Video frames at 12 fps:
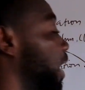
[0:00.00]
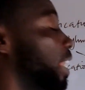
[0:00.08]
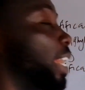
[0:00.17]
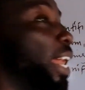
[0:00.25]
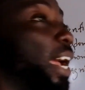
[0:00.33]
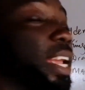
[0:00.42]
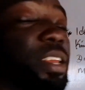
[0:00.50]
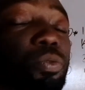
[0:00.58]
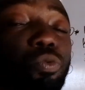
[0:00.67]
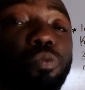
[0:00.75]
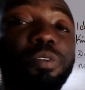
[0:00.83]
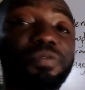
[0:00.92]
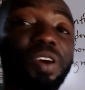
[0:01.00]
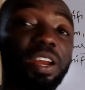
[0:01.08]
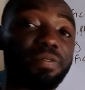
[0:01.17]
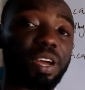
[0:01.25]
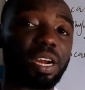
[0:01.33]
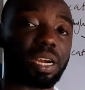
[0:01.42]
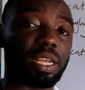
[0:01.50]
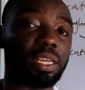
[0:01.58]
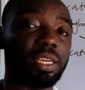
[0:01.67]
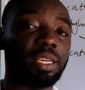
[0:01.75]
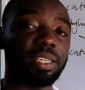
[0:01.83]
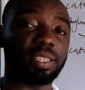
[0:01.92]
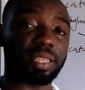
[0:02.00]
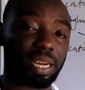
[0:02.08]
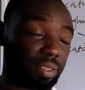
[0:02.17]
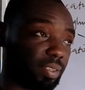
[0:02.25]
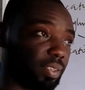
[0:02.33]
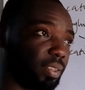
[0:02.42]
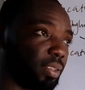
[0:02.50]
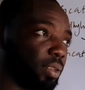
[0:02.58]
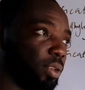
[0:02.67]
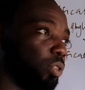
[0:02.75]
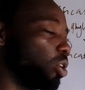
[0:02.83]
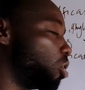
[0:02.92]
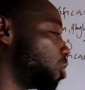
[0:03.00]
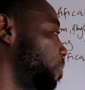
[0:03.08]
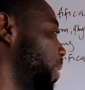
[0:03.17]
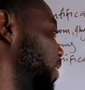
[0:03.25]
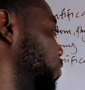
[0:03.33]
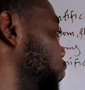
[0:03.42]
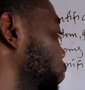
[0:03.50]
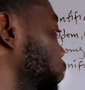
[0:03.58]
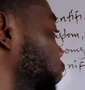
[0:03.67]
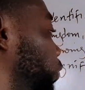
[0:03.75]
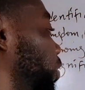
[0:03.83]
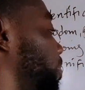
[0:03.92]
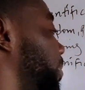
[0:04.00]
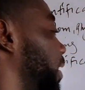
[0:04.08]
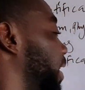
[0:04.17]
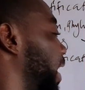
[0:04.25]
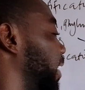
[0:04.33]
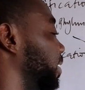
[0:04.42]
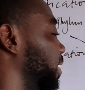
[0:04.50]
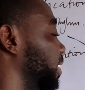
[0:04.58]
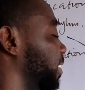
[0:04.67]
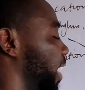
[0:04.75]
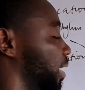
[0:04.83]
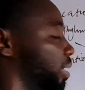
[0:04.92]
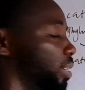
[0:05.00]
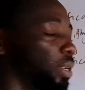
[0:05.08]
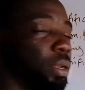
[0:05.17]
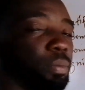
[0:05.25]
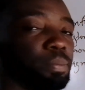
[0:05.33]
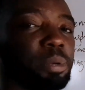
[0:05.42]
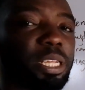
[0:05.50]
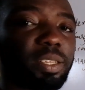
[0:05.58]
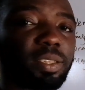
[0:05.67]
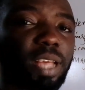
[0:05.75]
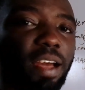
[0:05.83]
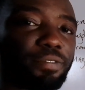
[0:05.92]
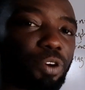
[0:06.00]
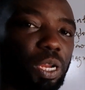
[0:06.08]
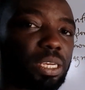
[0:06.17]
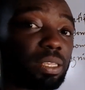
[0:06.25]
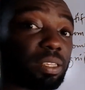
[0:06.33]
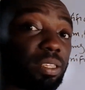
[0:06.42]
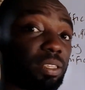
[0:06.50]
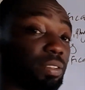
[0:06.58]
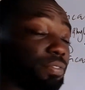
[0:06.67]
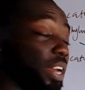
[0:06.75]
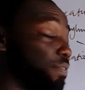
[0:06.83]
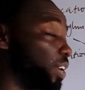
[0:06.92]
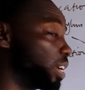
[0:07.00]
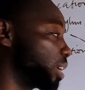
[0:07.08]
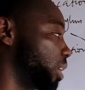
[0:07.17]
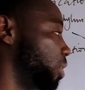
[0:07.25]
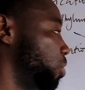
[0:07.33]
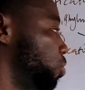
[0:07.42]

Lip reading: that the line will be very, very straight. Don't come and do something like zigzag. Please avoid it. It is very, very